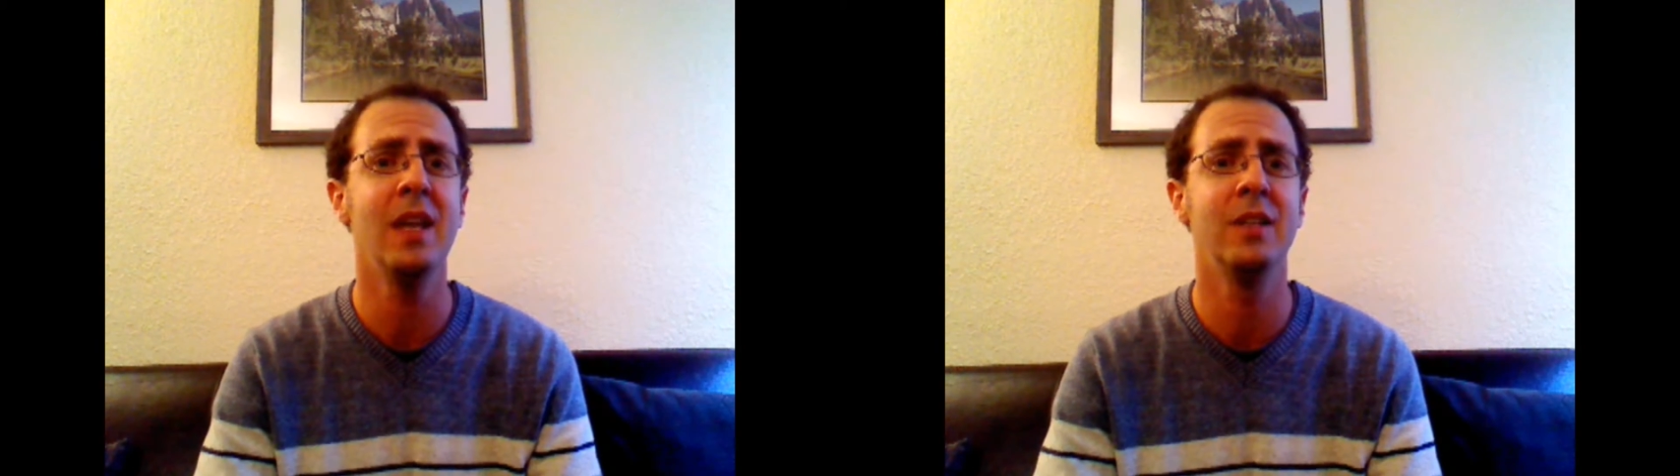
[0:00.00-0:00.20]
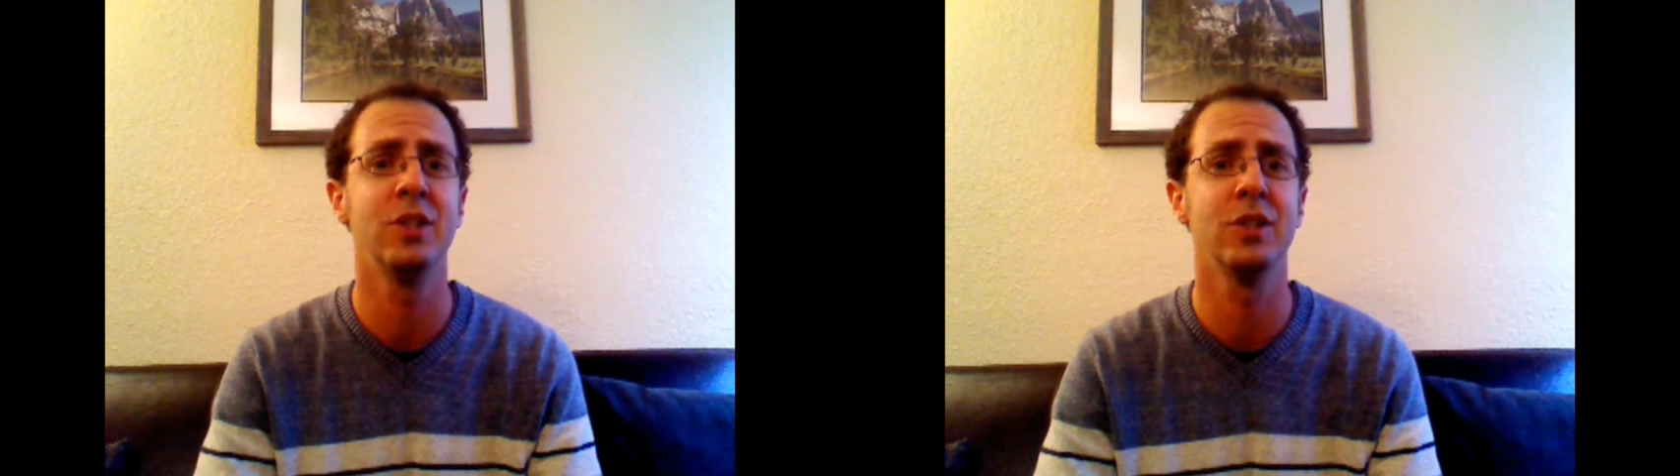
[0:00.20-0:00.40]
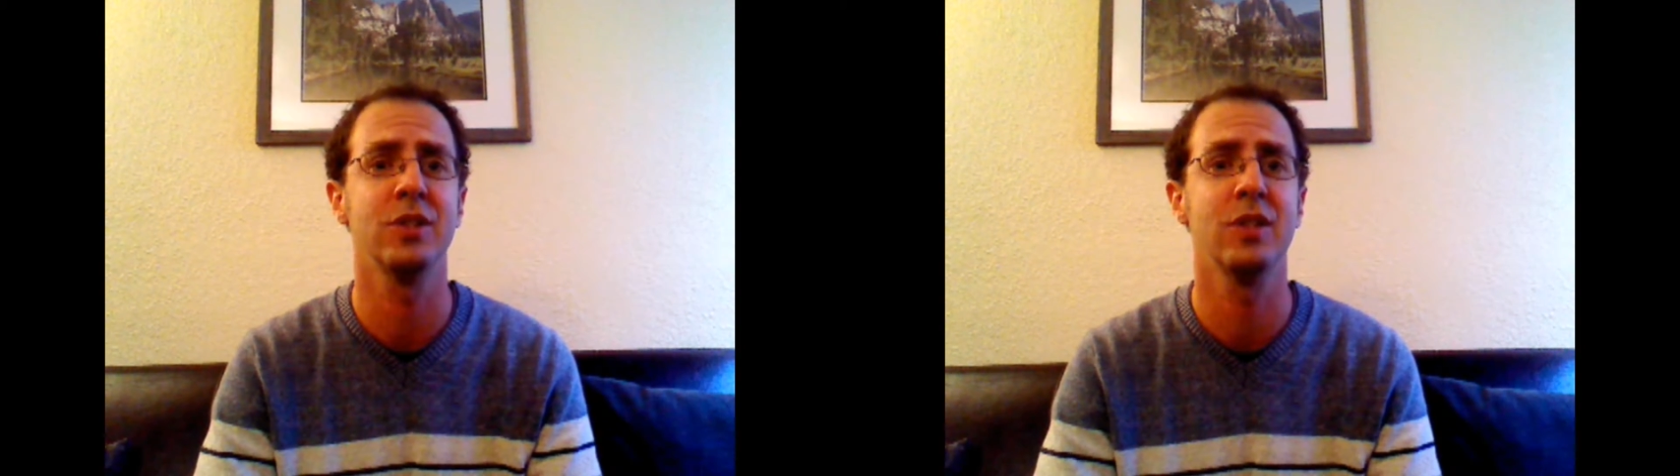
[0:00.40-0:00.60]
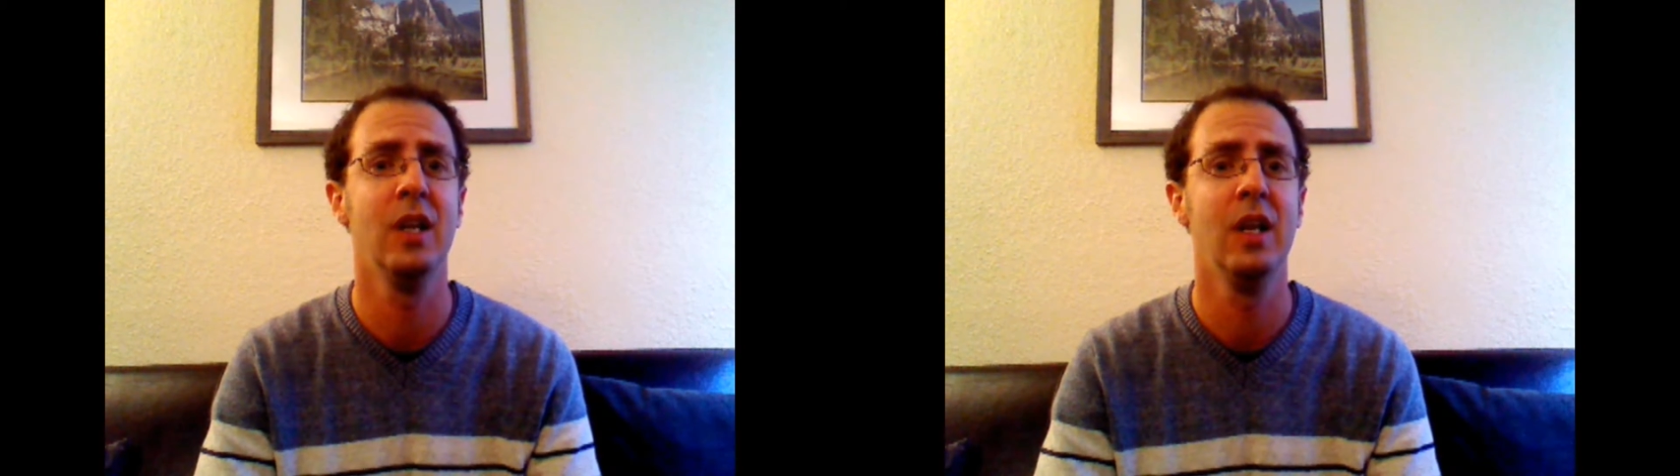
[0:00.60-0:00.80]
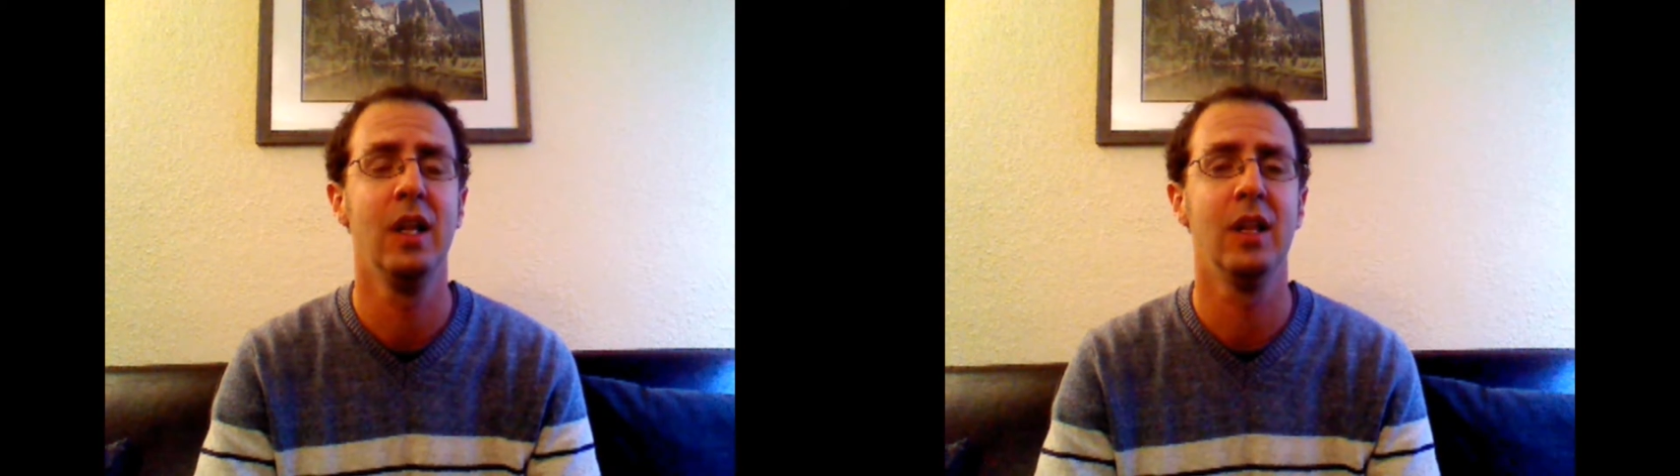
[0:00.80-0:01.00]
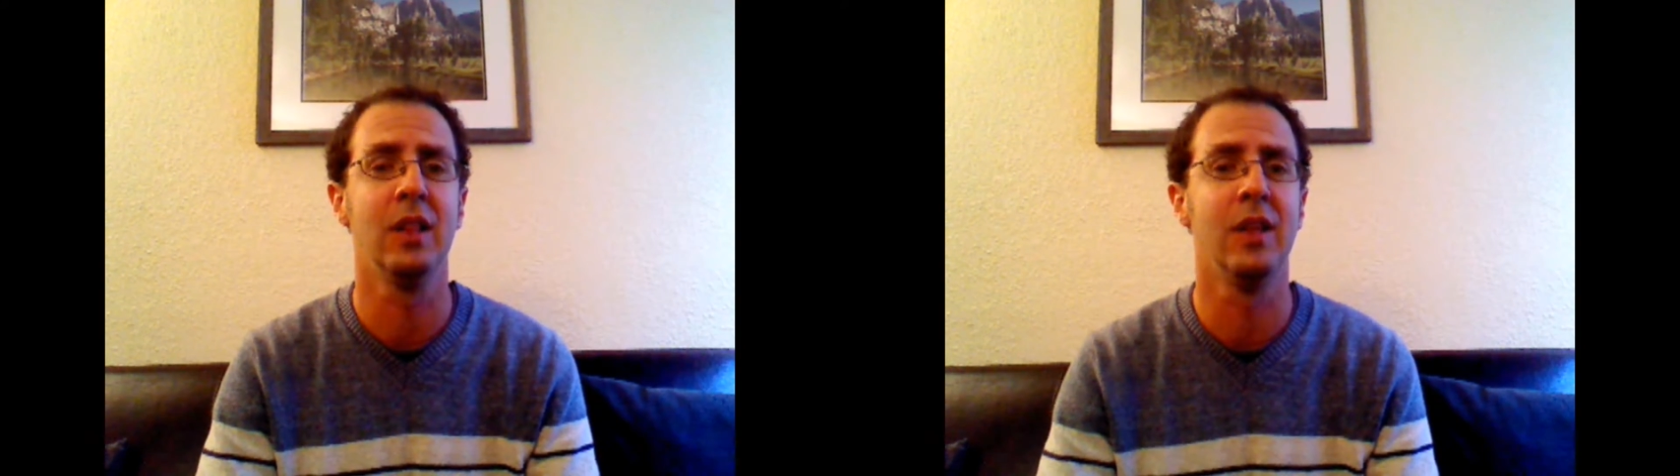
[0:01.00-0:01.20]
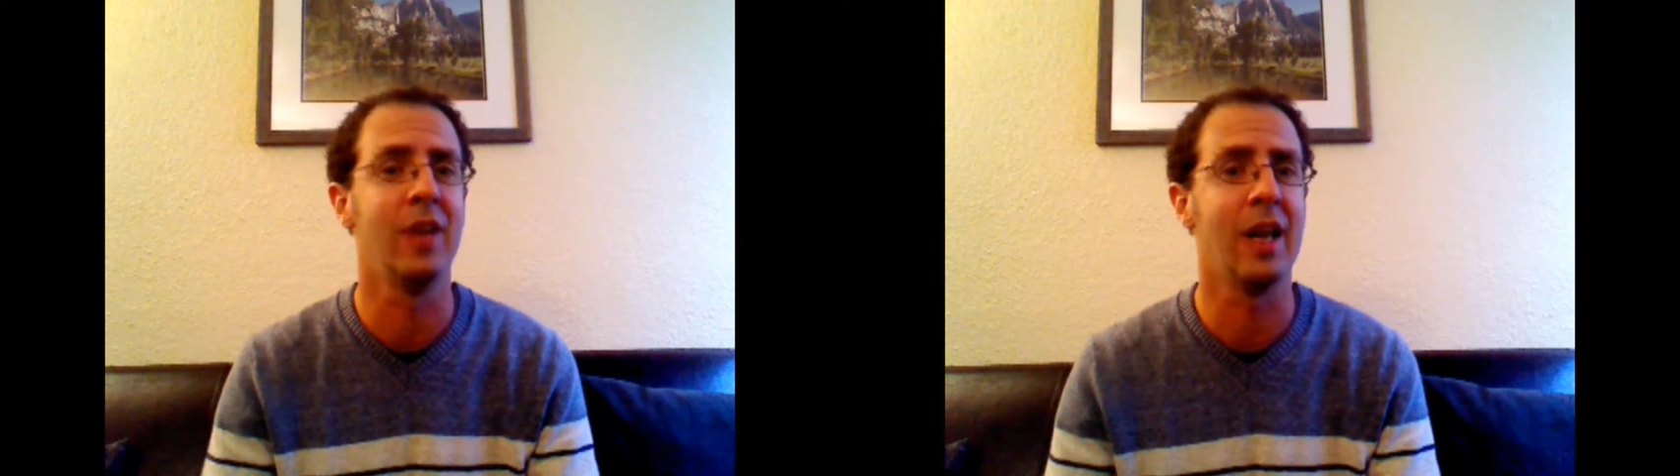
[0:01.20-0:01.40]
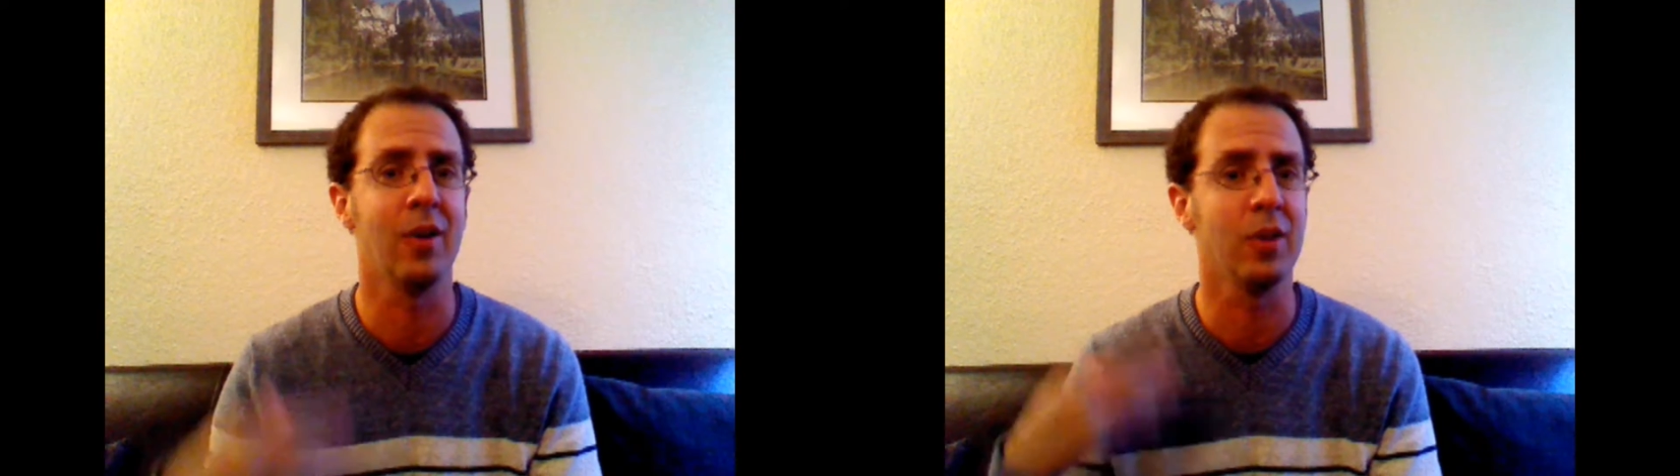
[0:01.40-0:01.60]
and just
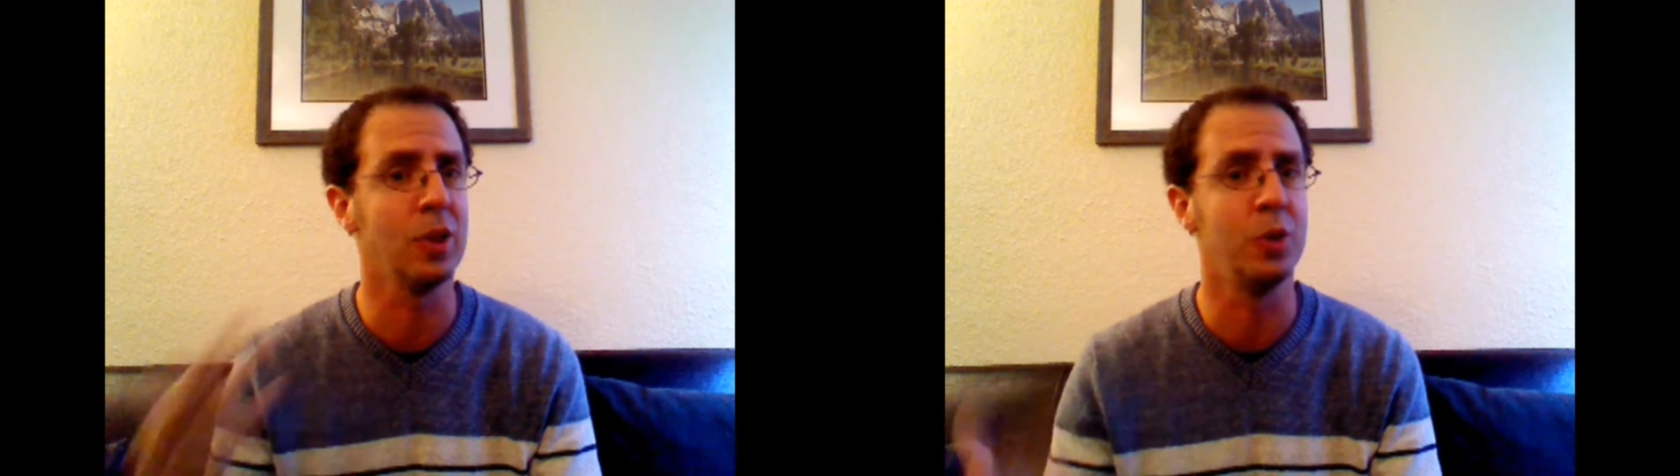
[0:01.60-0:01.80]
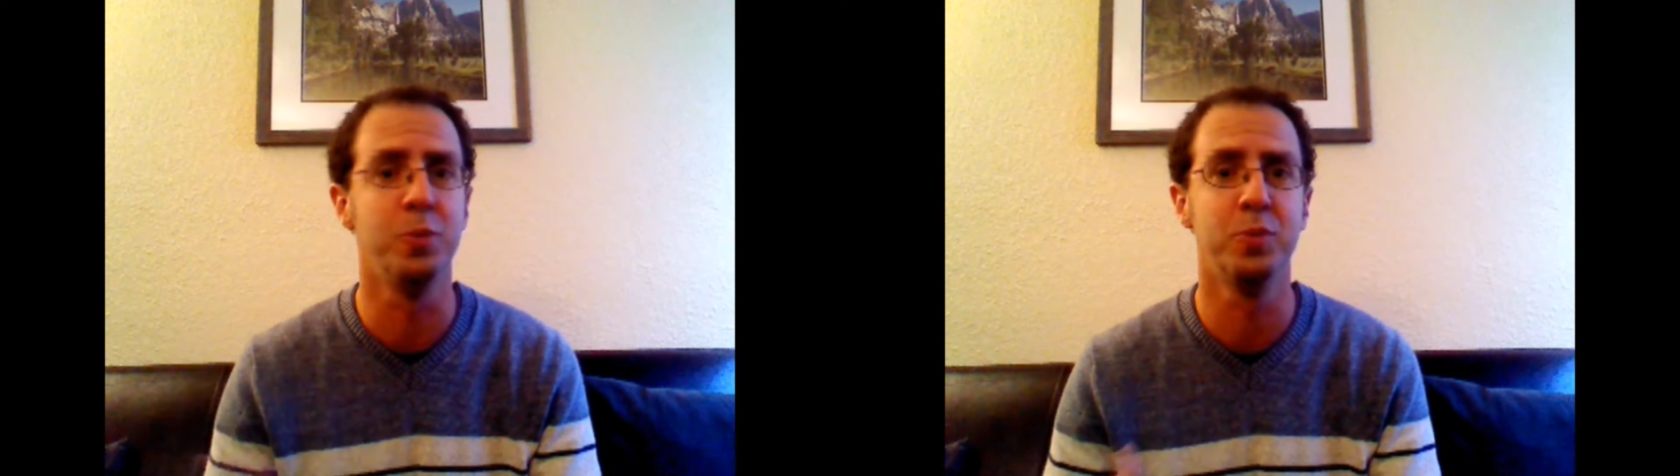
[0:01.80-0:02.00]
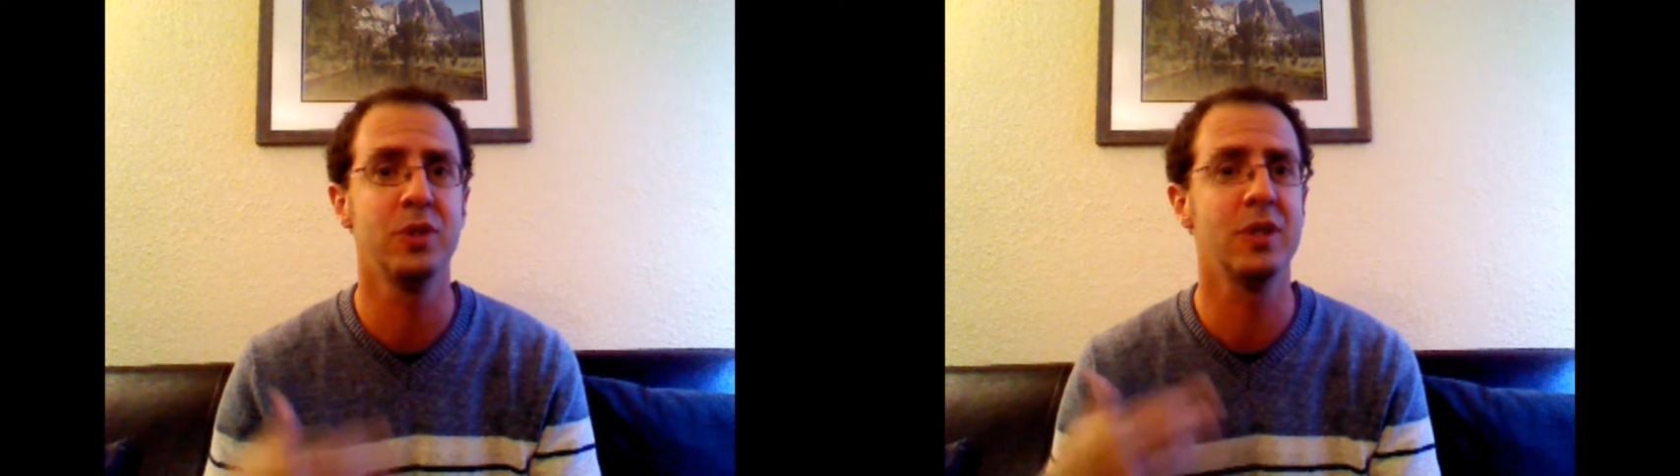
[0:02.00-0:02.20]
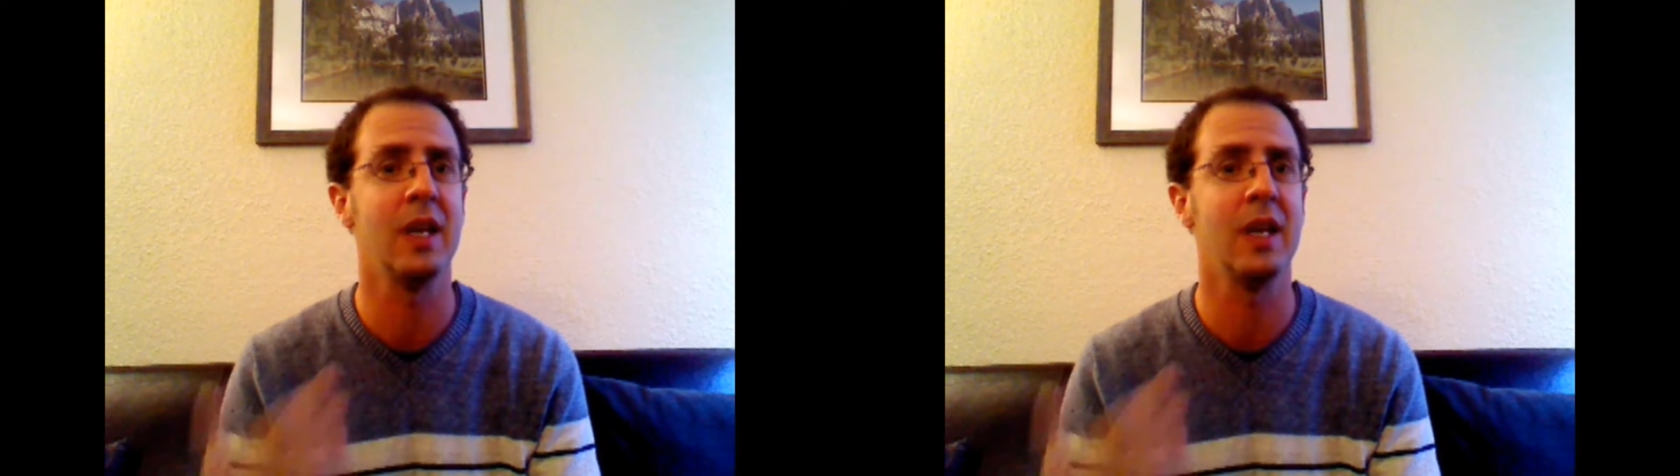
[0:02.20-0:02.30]
living out loops